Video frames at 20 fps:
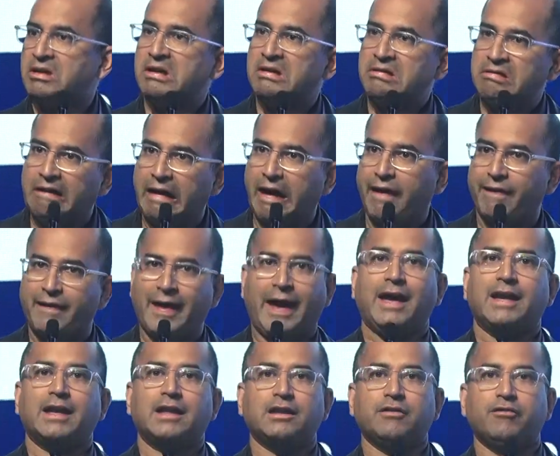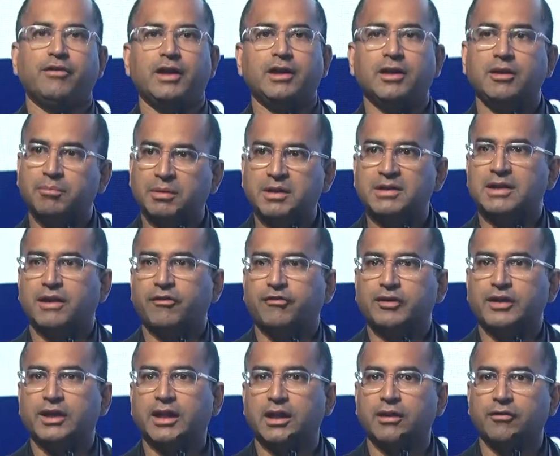not that elevated, but definitely
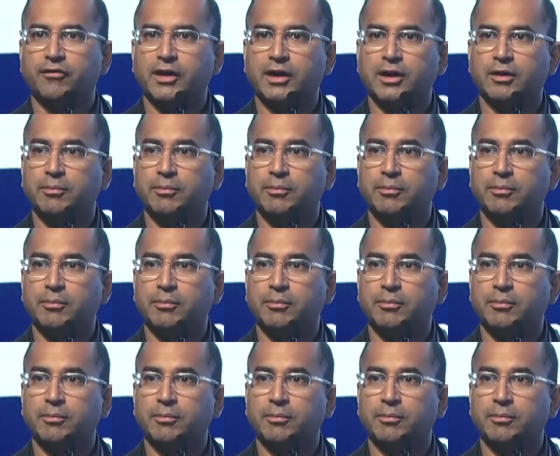elevated.